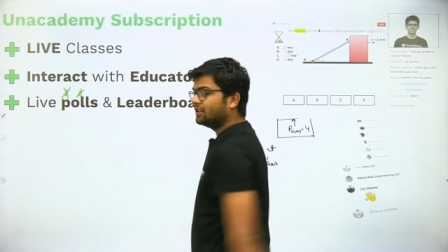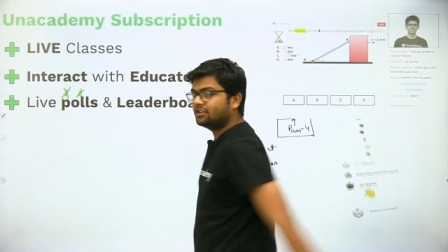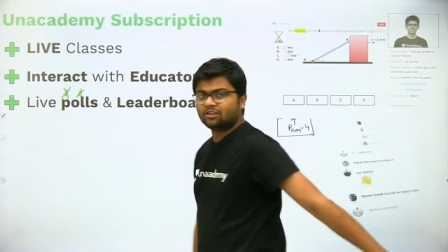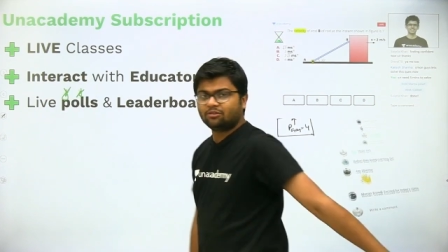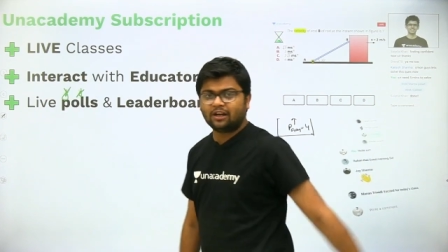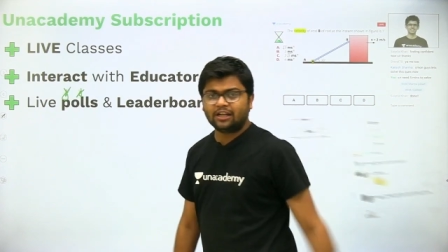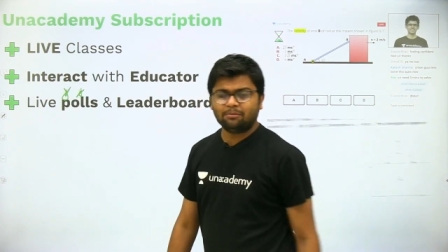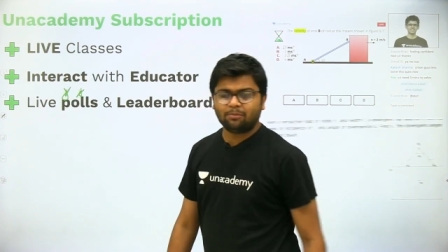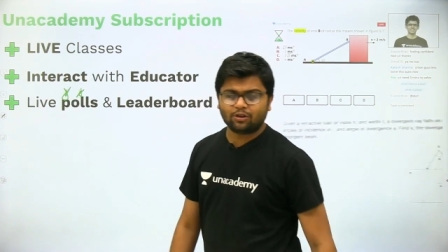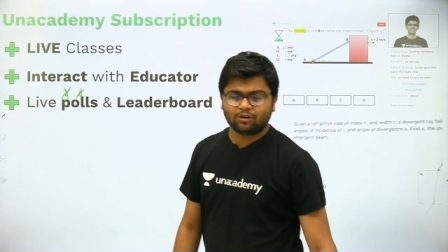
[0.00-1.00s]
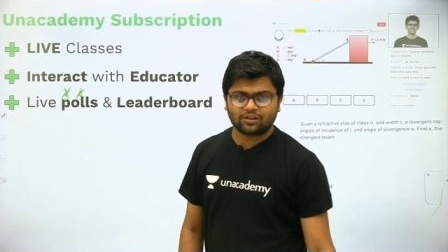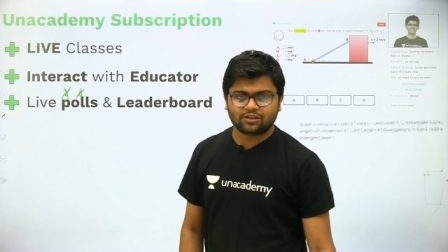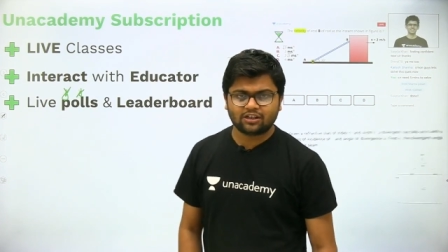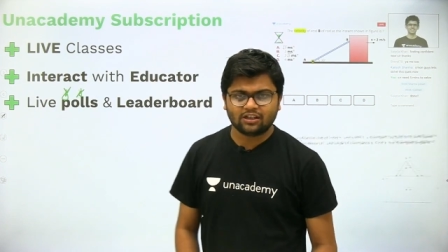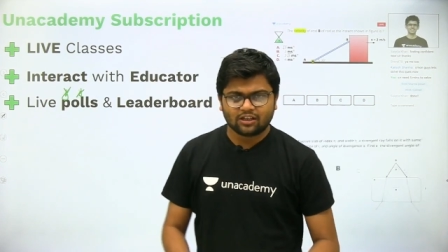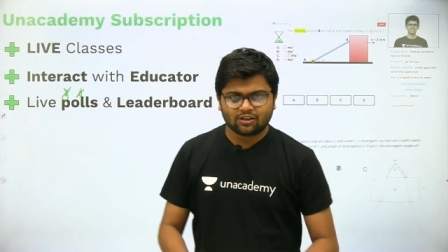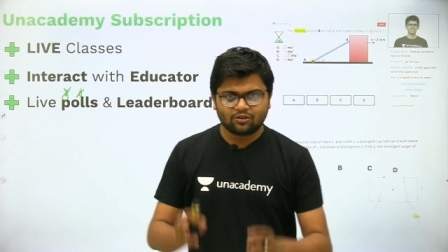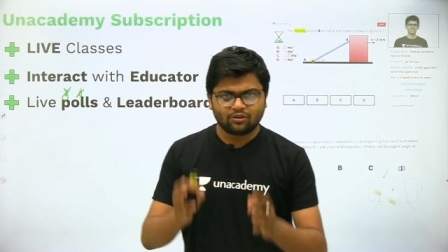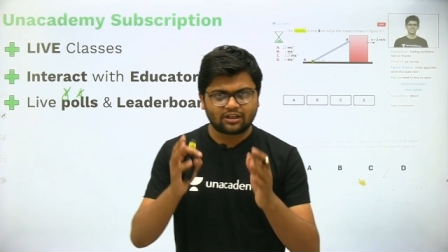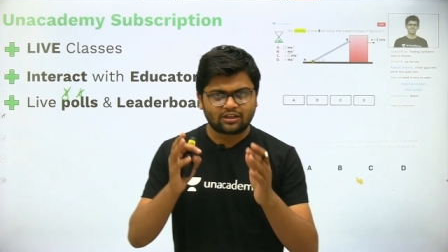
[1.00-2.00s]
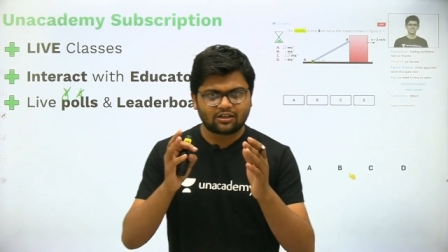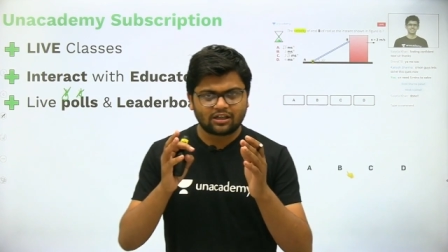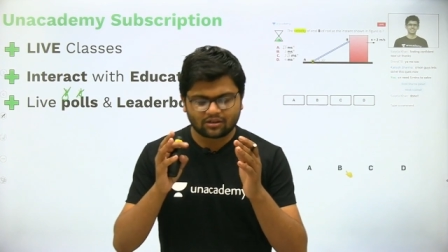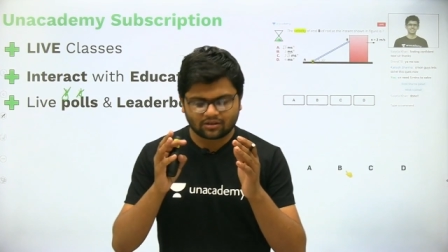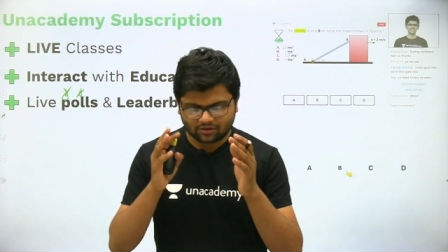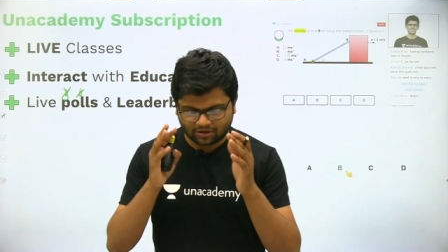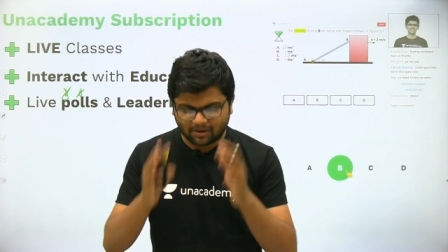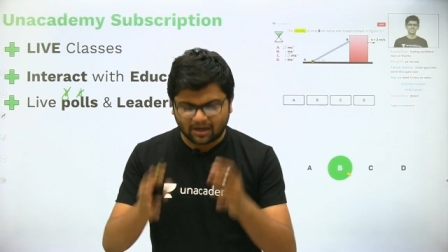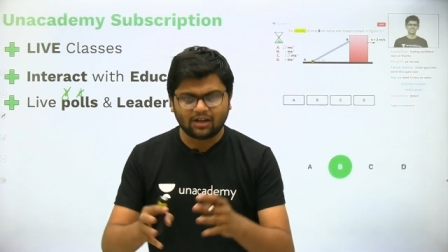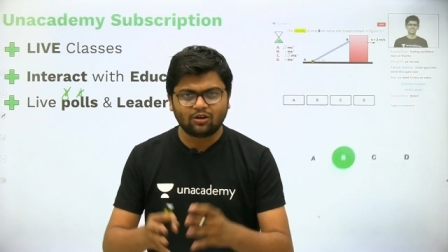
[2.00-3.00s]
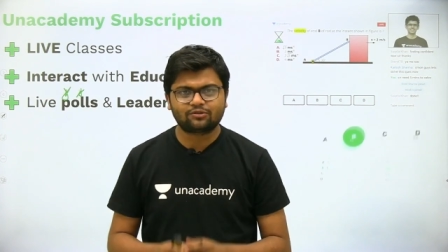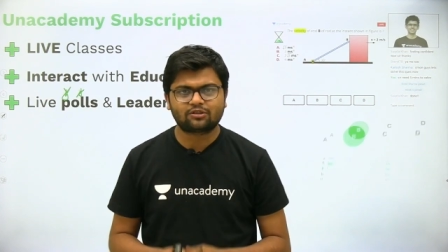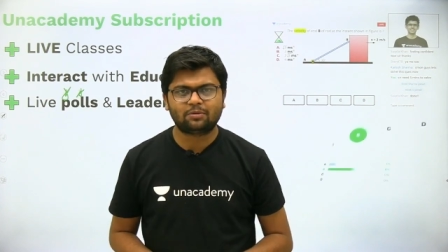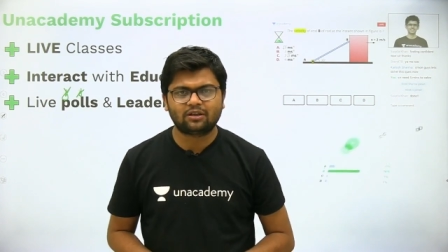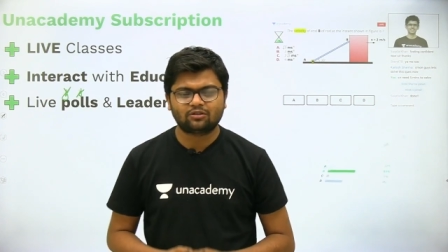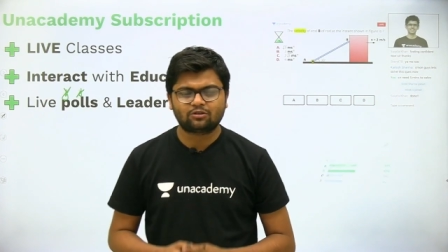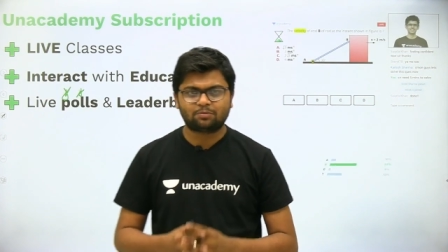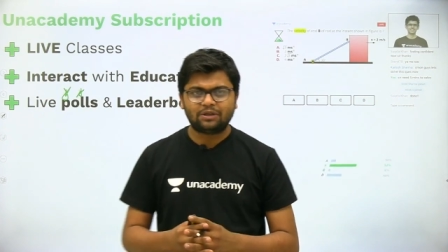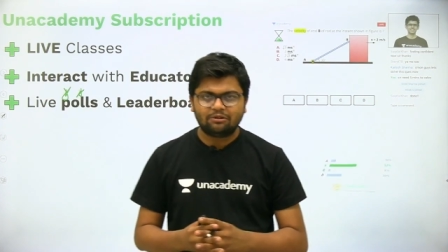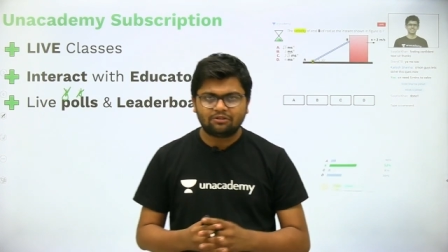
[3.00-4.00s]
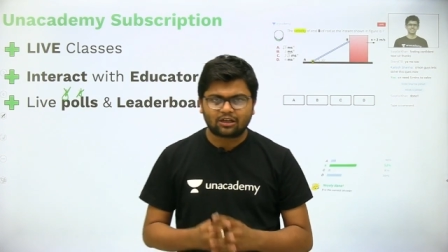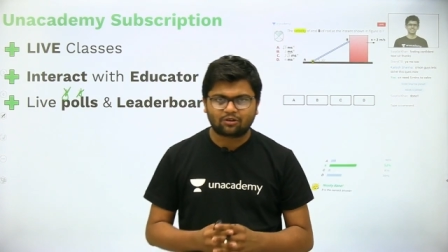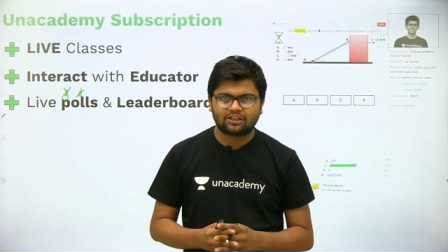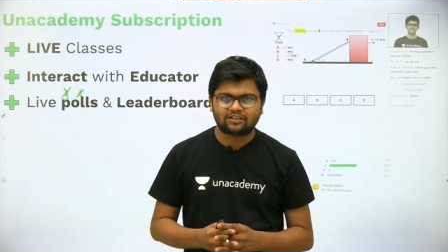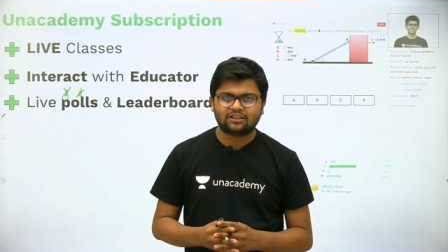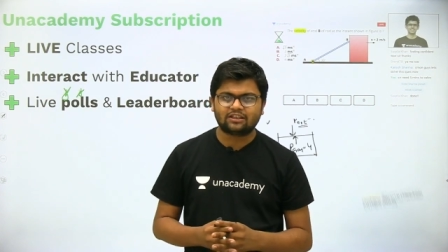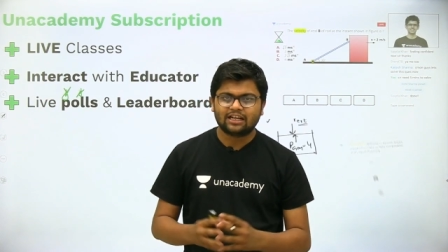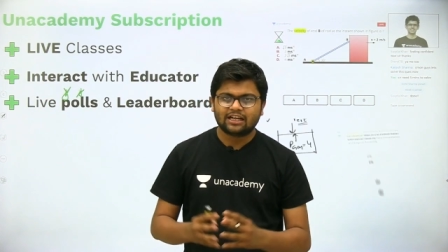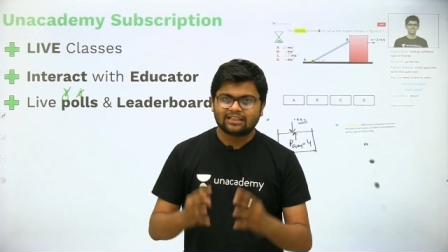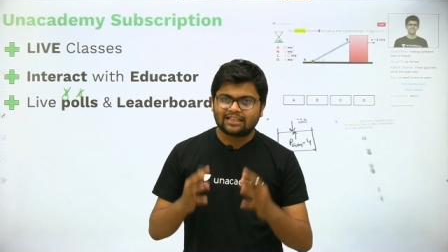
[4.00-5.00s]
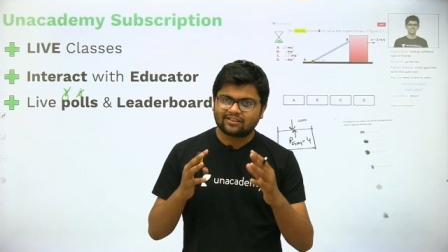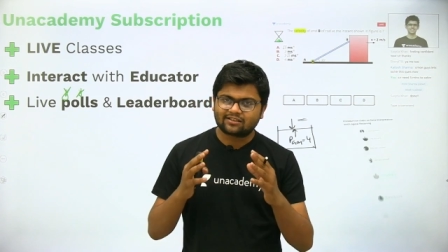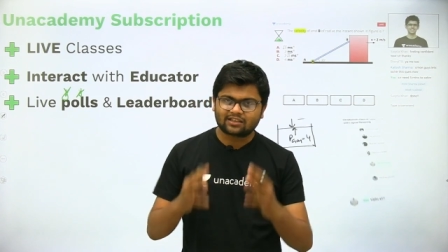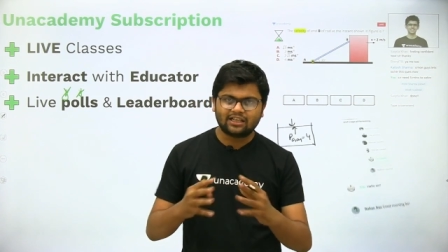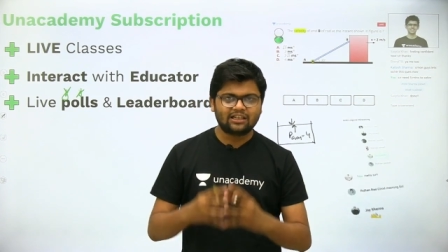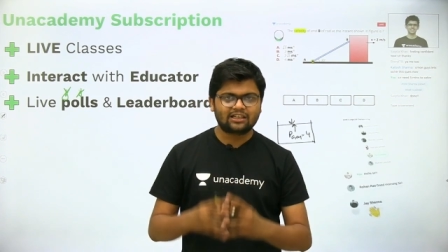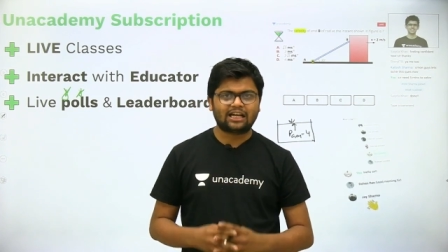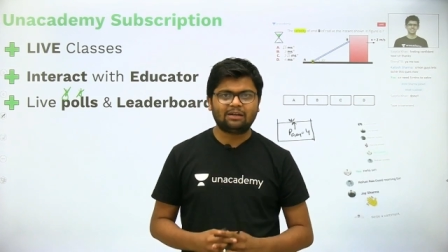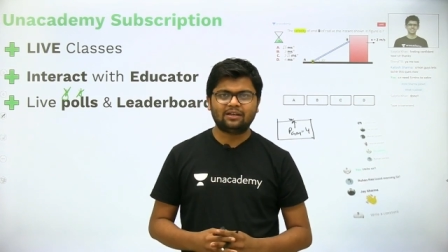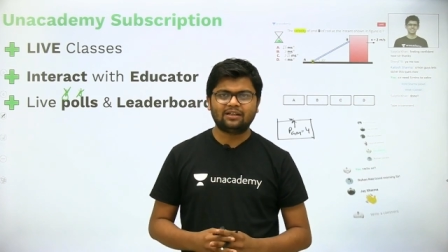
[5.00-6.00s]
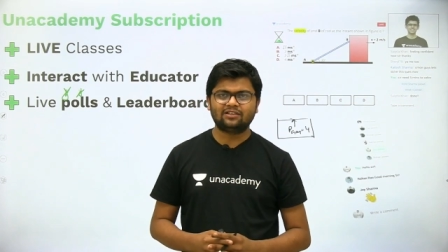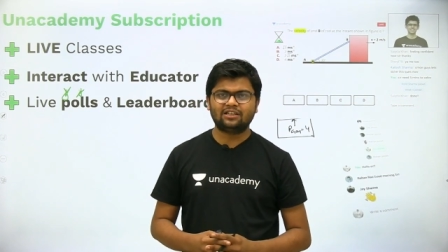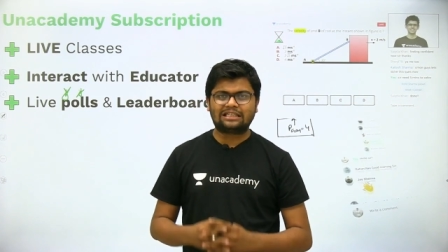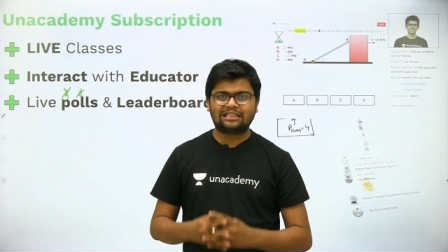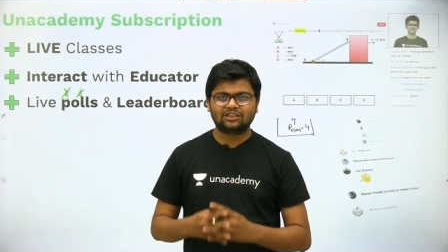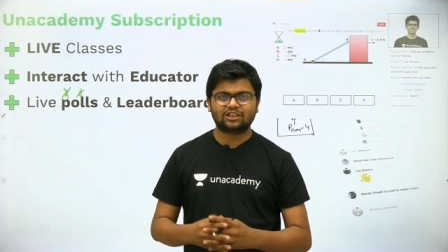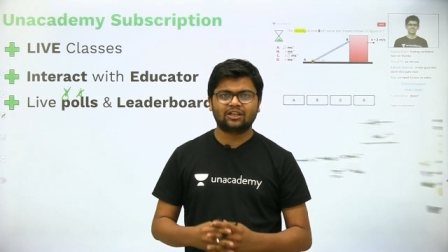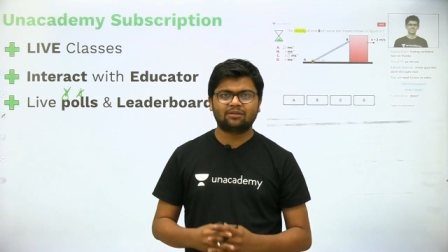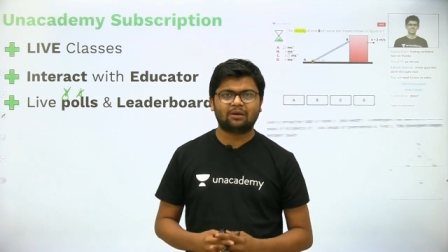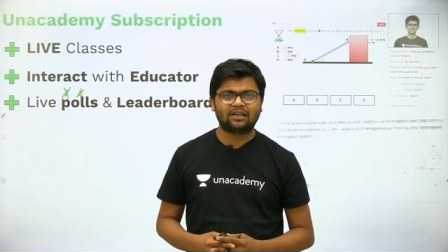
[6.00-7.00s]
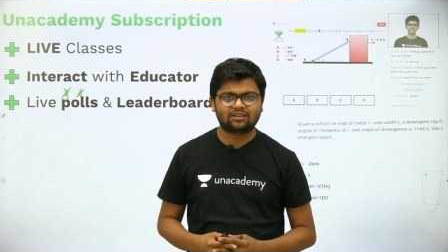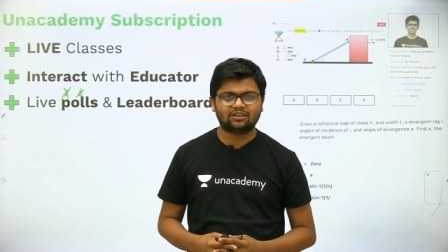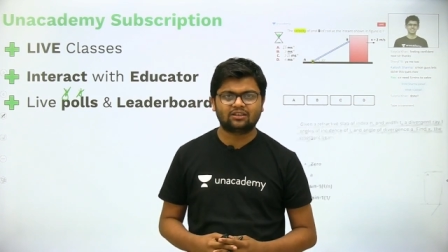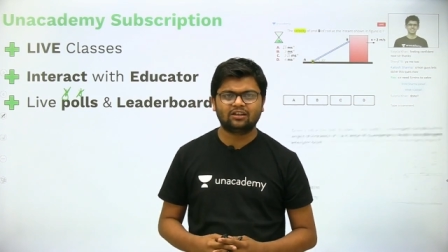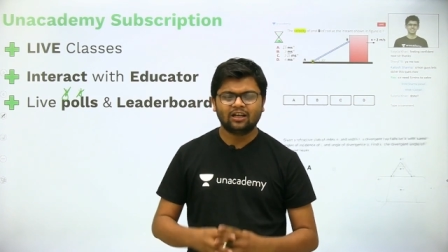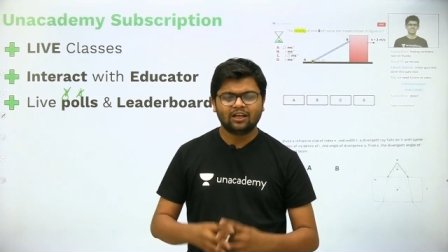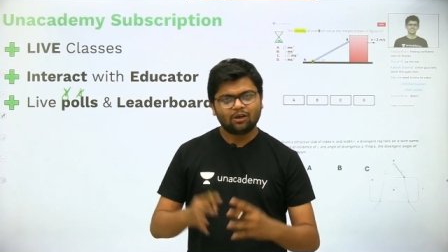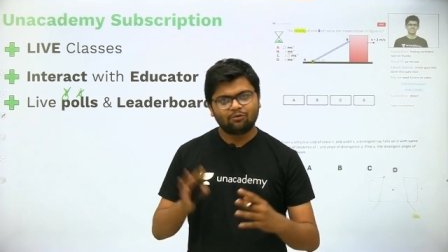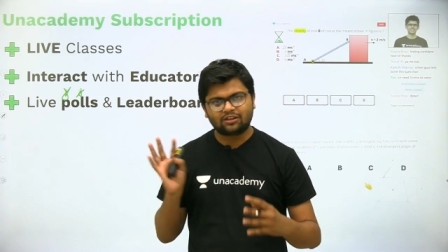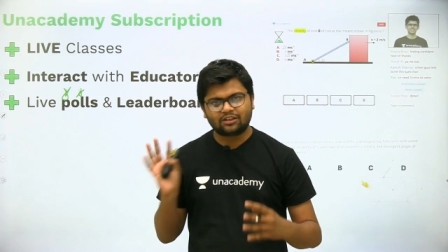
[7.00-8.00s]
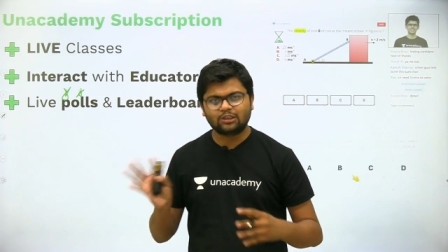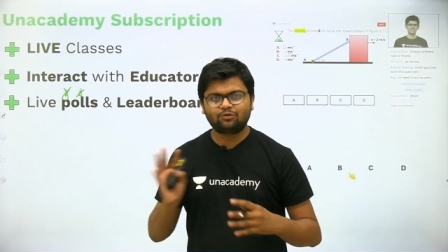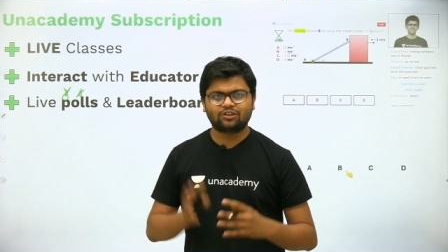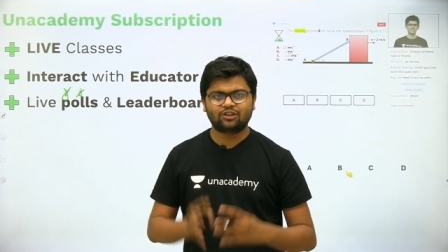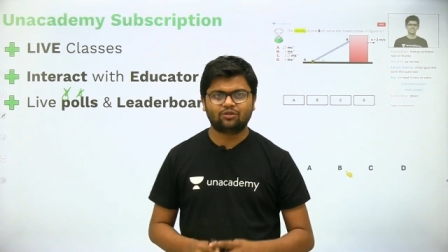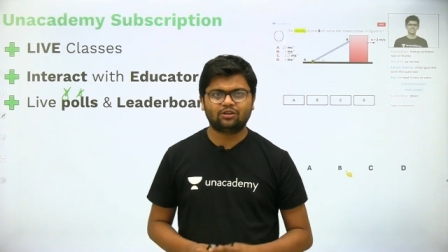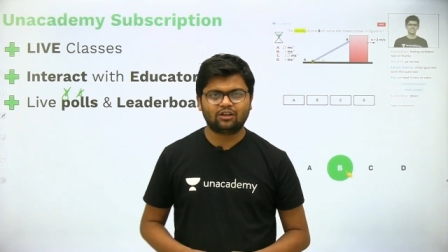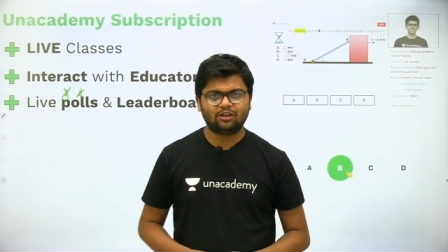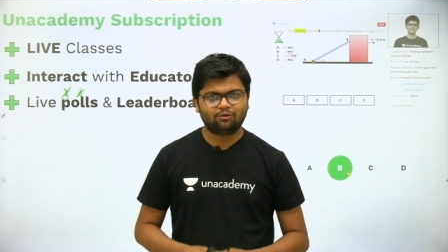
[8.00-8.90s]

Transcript: this is a very important feature. You know, the demand of spe speed with accuracy, that skill can be easily nurtured and mastered with this feature only.